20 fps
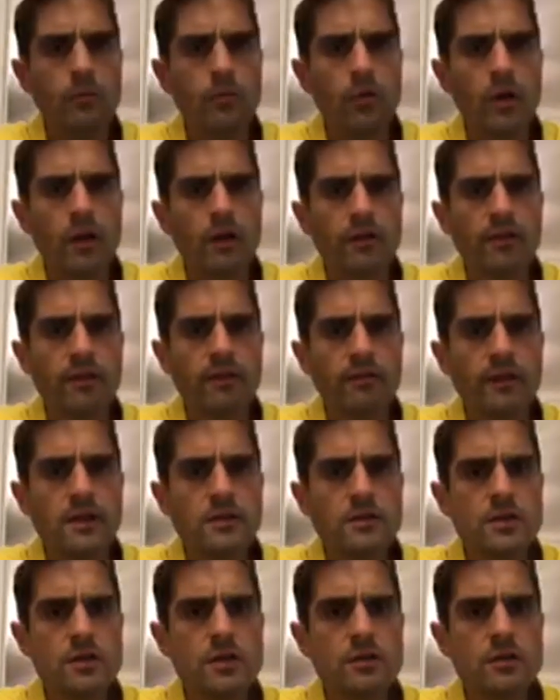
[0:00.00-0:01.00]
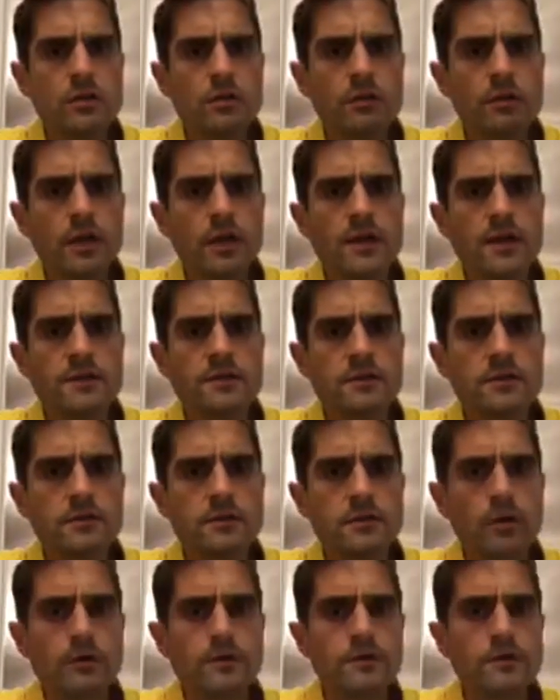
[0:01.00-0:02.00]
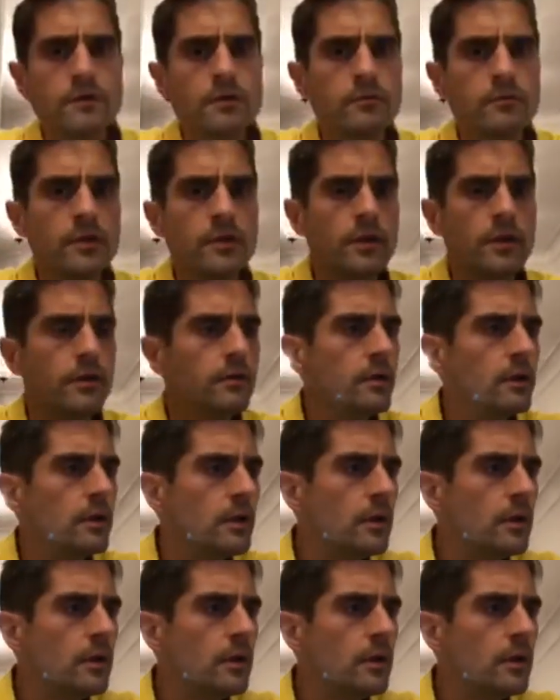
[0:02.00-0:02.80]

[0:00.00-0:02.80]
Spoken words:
Well, I think they do. Yes, lots of them do.